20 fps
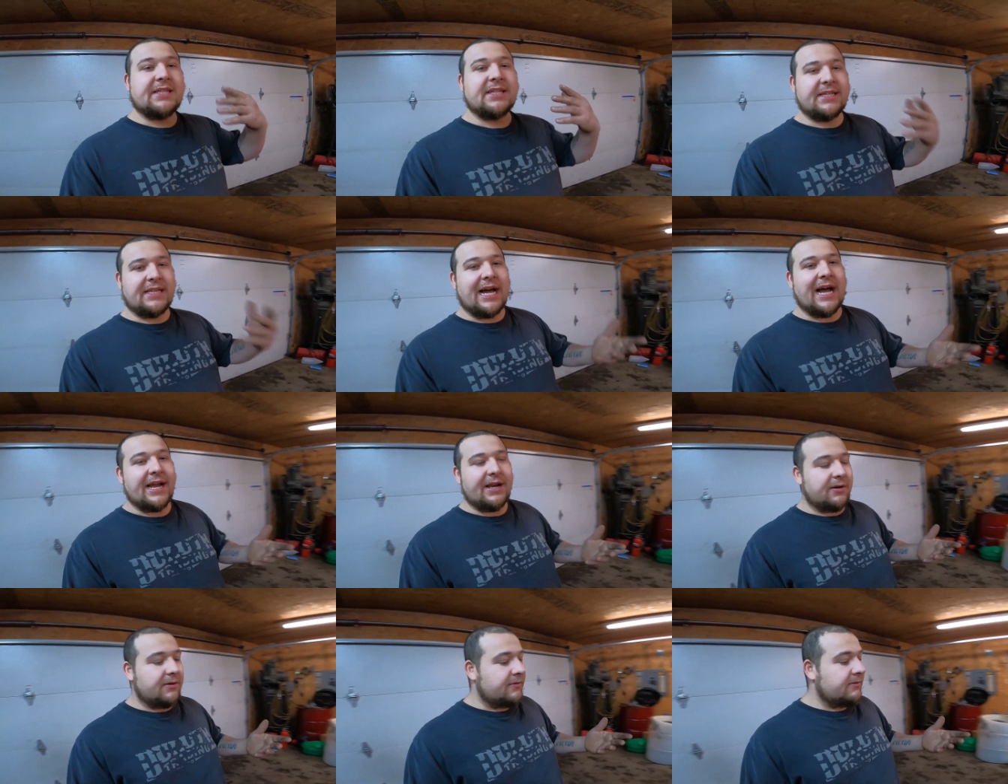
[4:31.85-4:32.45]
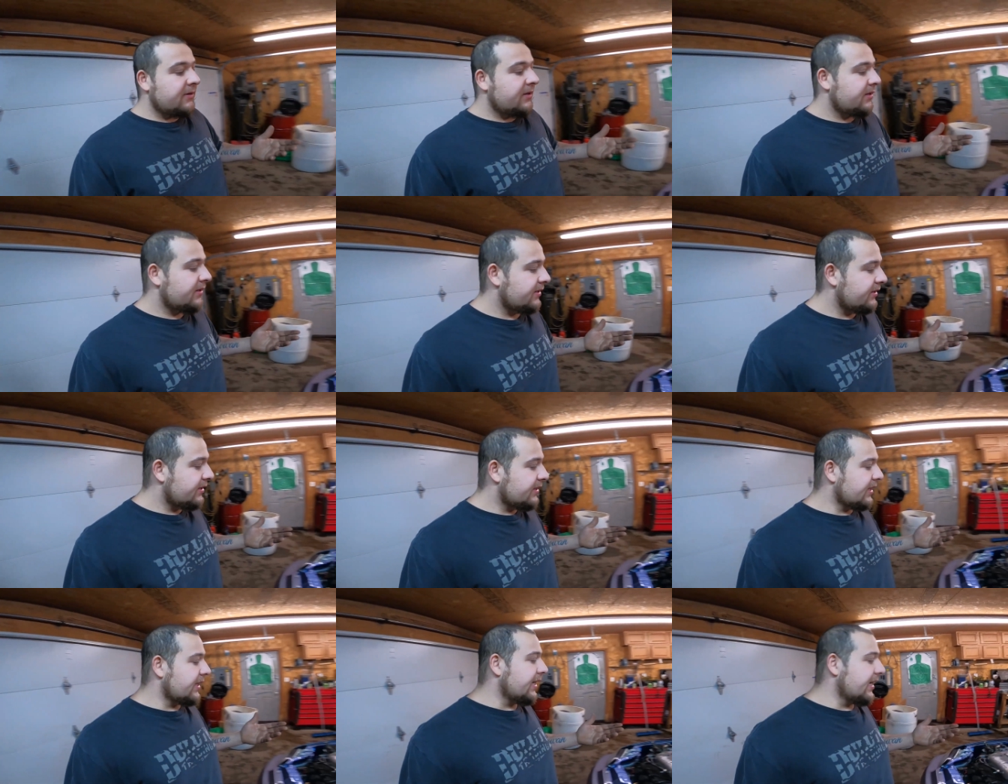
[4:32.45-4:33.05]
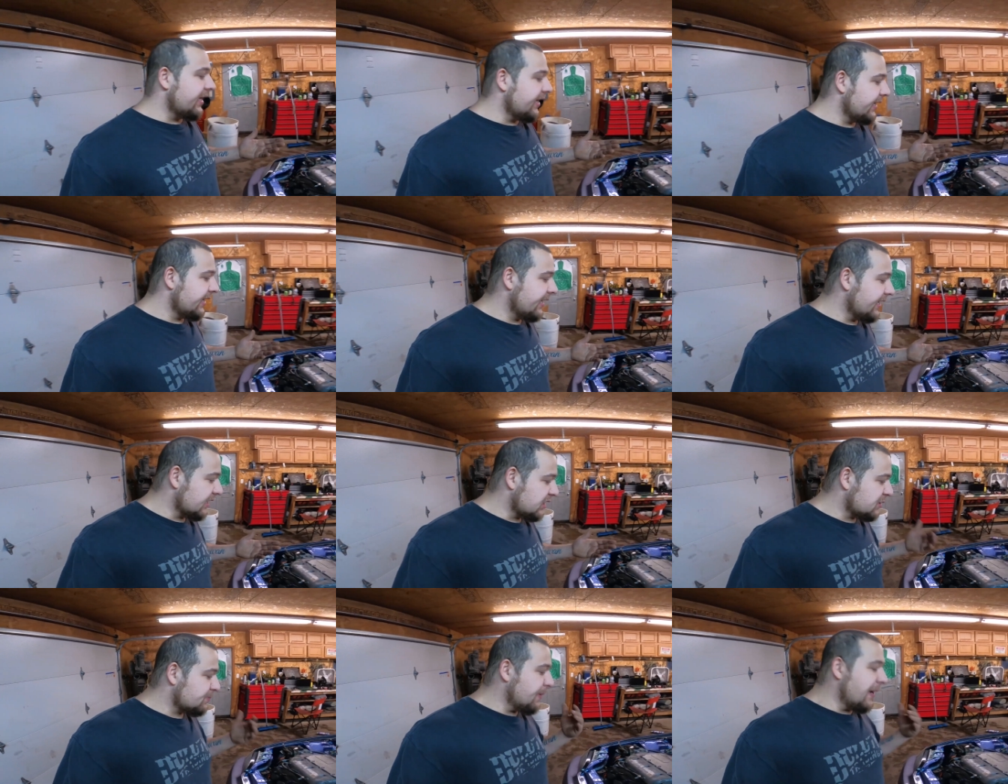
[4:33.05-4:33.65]
to the dyno
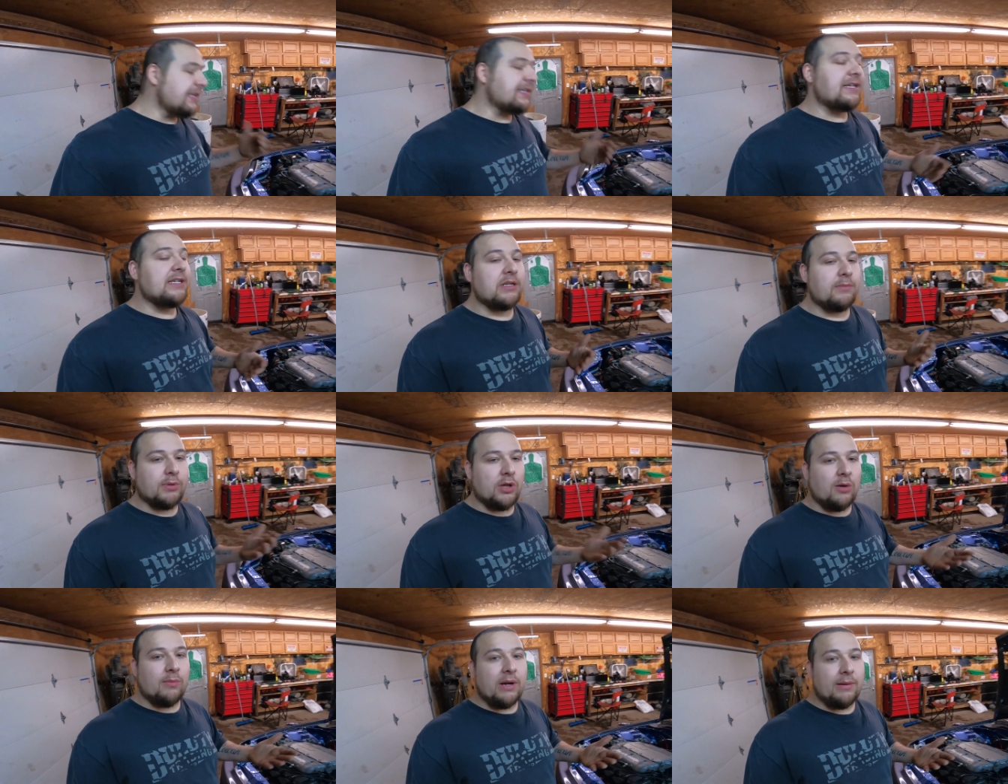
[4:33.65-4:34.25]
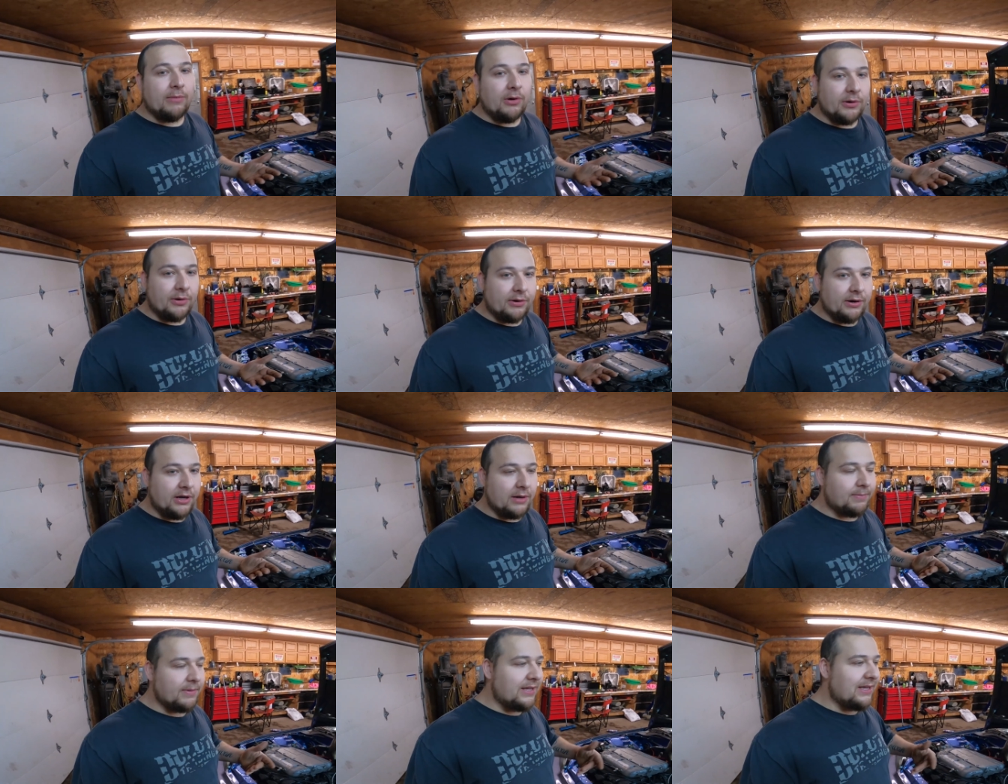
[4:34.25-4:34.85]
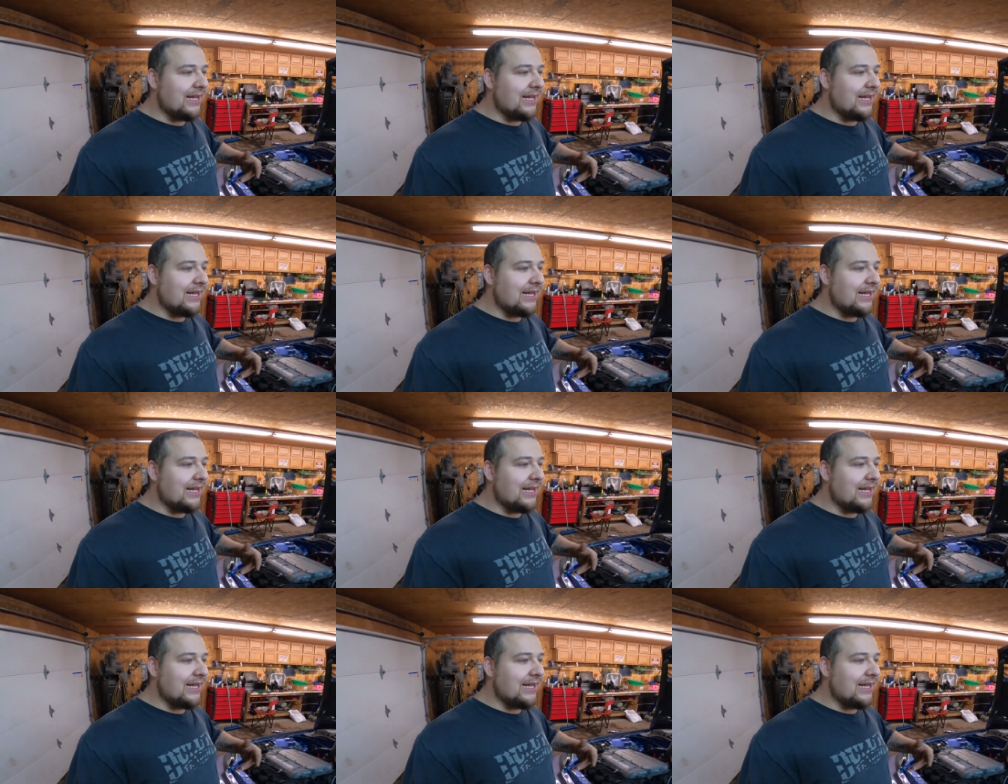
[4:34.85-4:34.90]
expecting to blow my motor up.